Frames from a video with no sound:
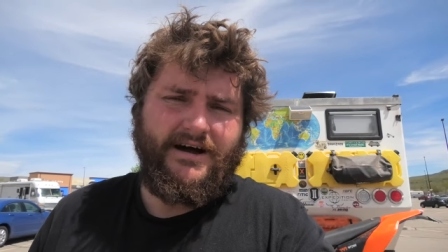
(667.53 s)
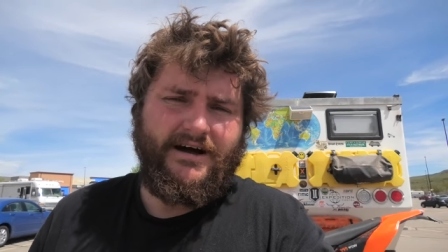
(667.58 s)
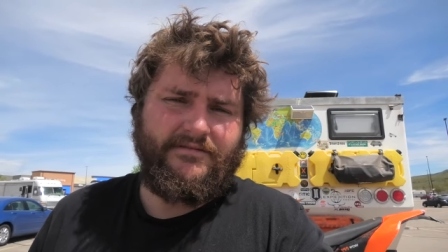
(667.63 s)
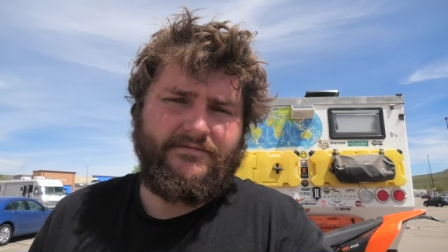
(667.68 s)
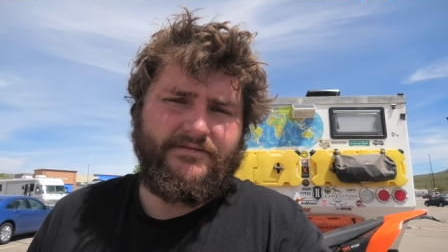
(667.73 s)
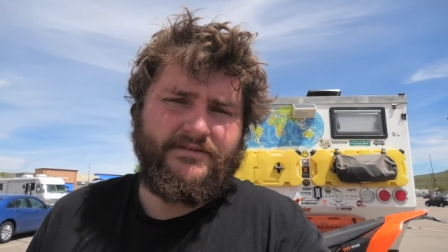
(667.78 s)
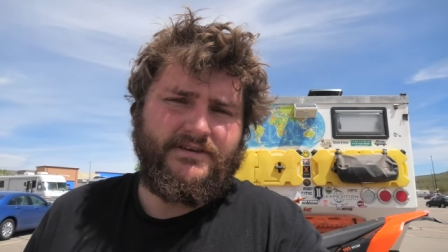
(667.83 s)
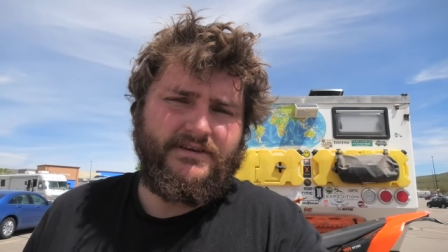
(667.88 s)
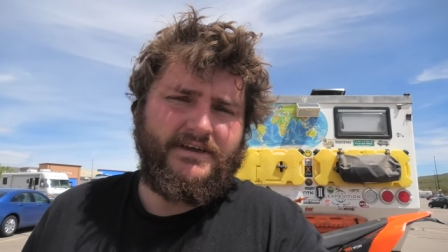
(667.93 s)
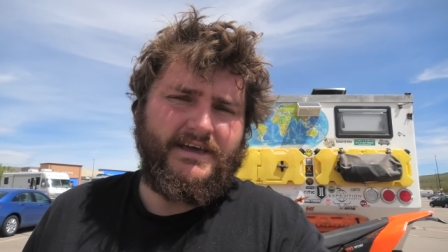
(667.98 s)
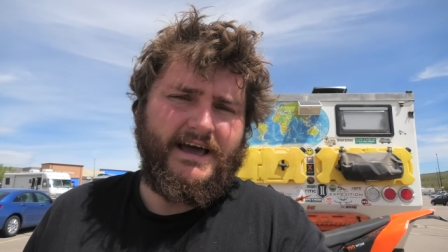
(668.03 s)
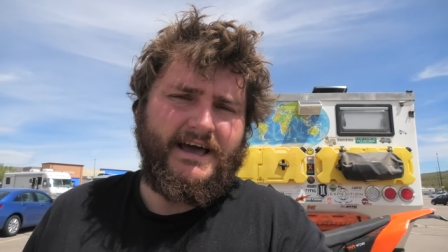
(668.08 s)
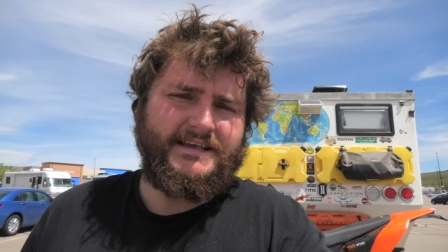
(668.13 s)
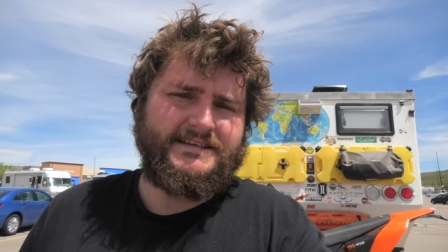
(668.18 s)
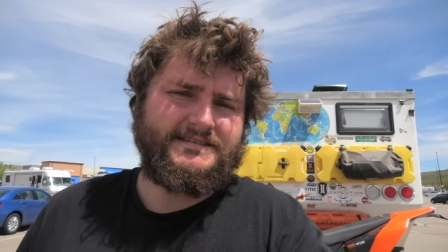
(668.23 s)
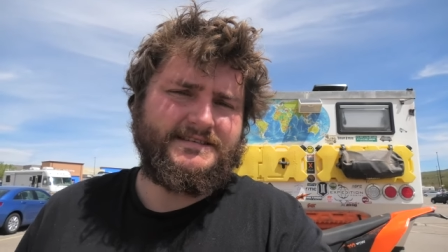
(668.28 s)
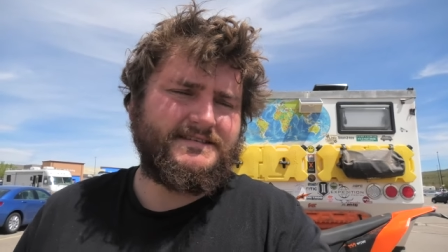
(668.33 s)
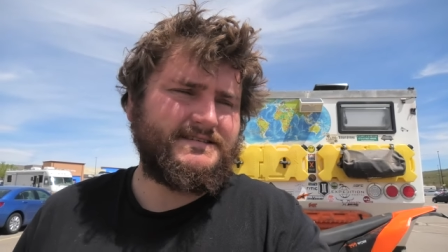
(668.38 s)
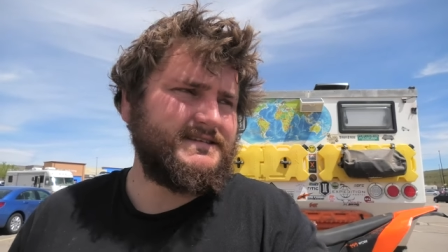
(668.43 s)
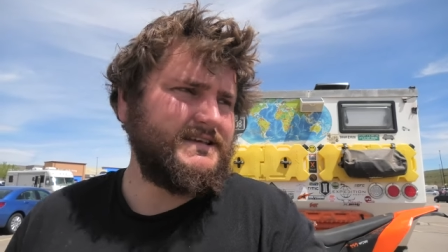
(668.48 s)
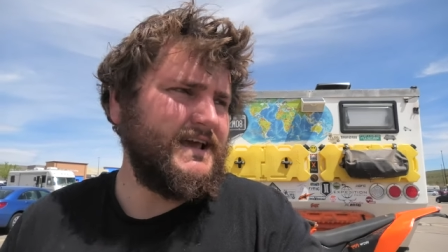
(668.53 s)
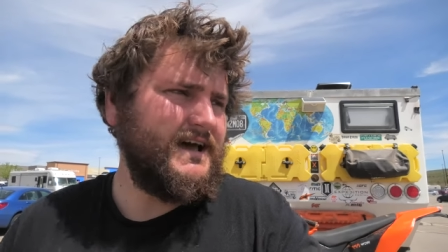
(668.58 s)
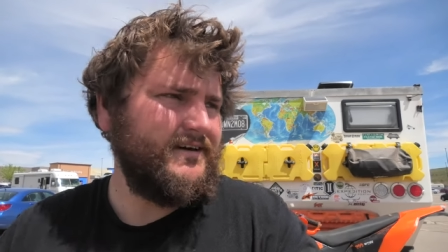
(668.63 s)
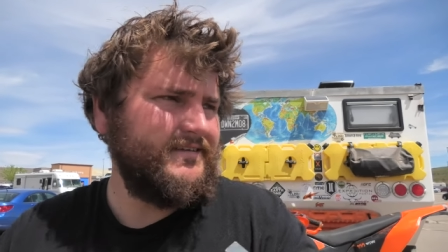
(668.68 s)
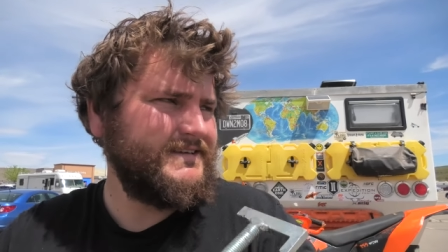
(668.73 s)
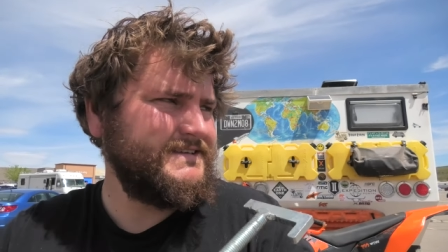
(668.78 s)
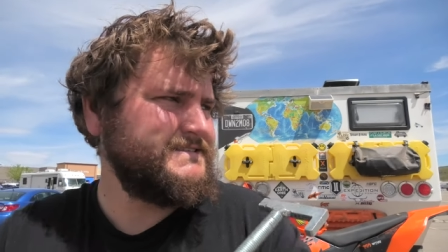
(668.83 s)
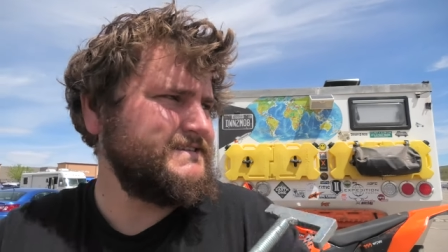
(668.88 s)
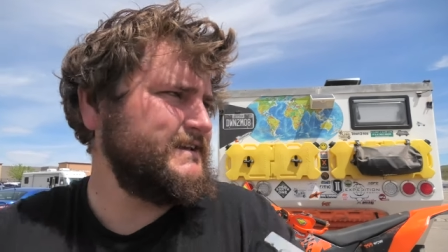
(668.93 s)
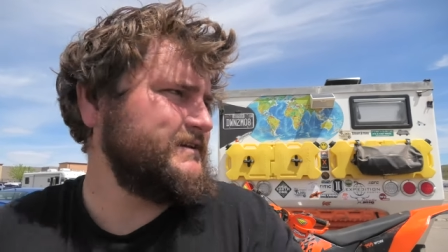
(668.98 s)
out for you guys to see how
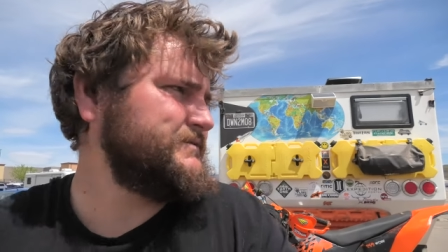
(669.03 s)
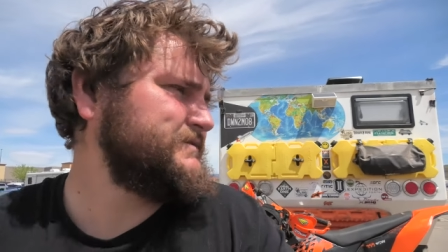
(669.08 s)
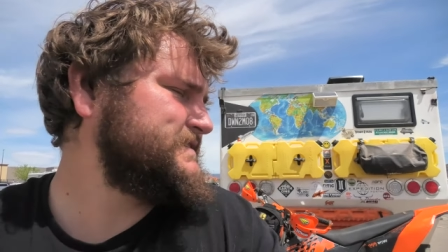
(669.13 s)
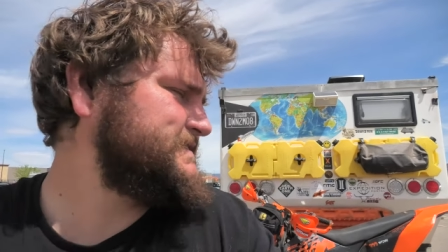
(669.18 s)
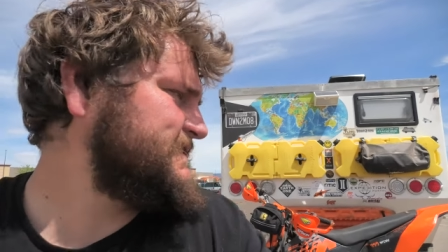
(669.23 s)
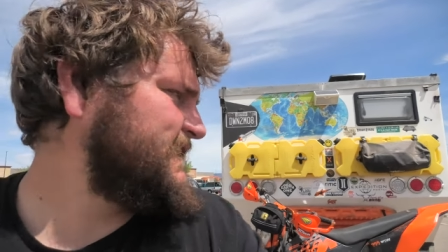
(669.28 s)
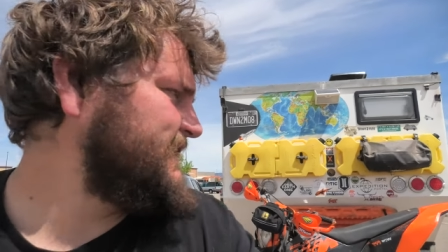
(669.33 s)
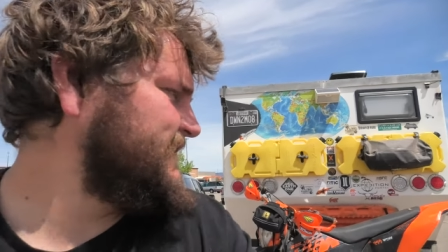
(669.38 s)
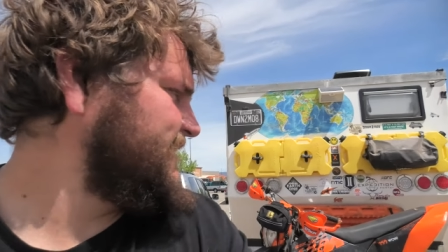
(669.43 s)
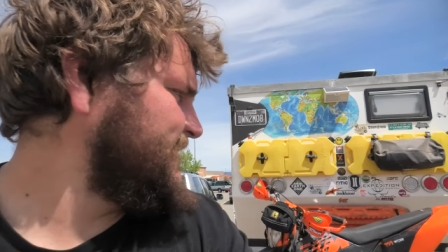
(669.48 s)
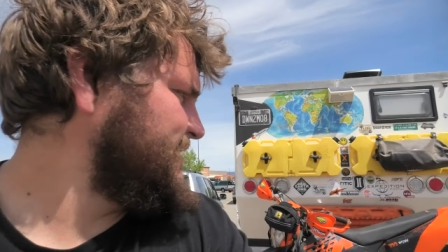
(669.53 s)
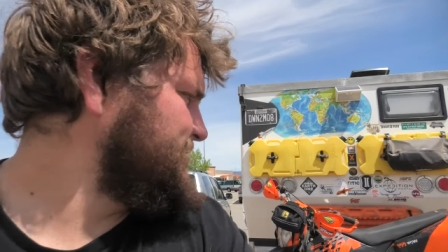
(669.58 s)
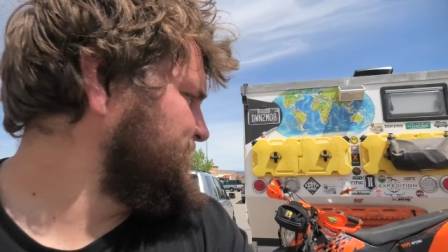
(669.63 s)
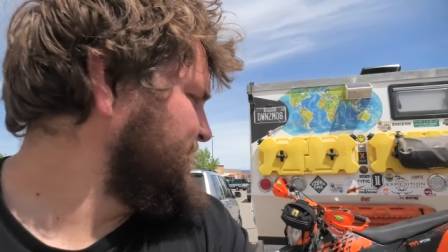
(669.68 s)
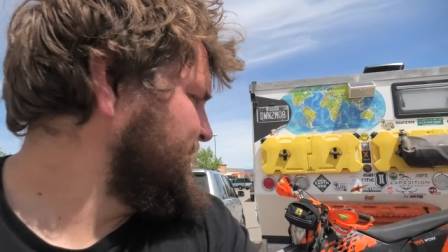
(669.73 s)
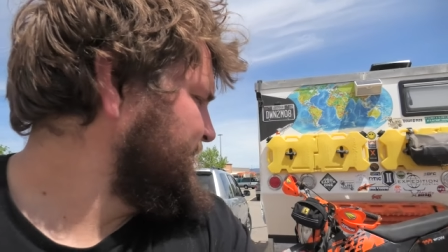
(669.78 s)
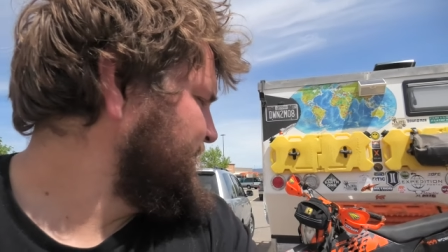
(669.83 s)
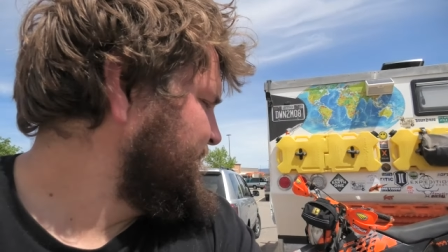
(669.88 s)
this thing was set up.